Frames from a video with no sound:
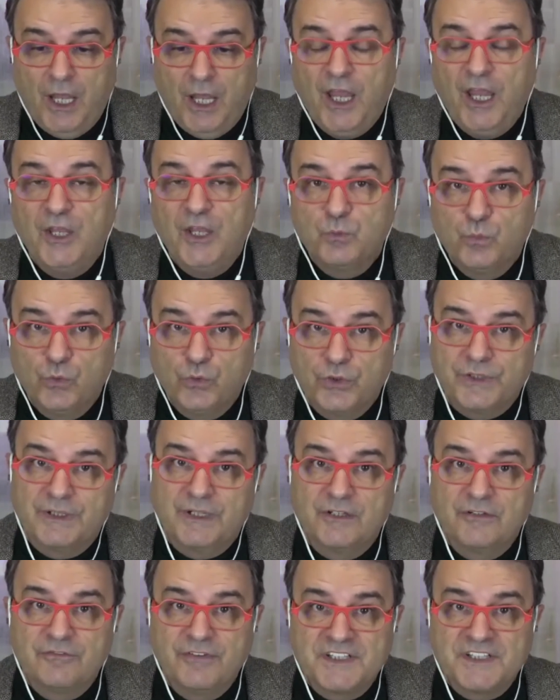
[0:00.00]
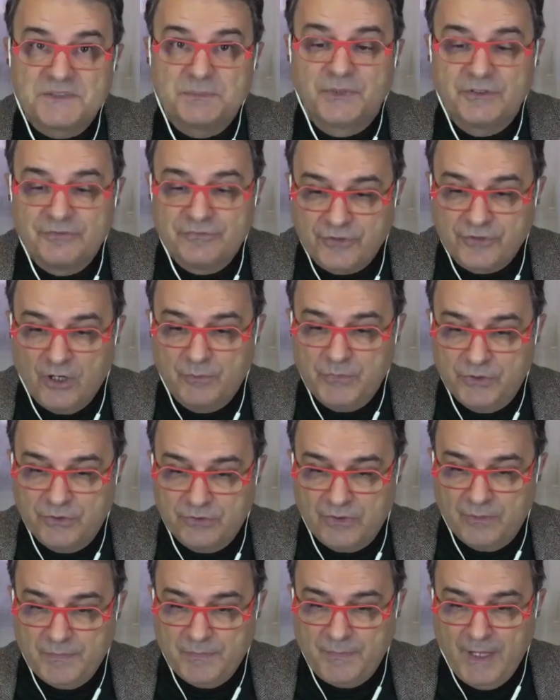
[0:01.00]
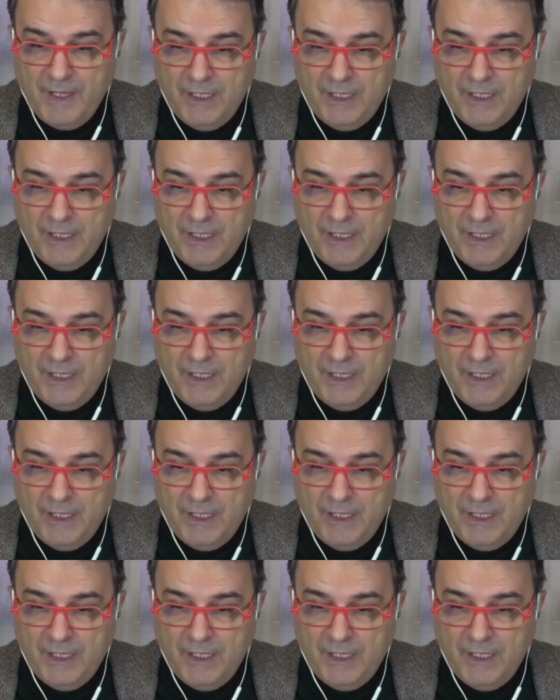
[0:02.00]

inward investment from Europe.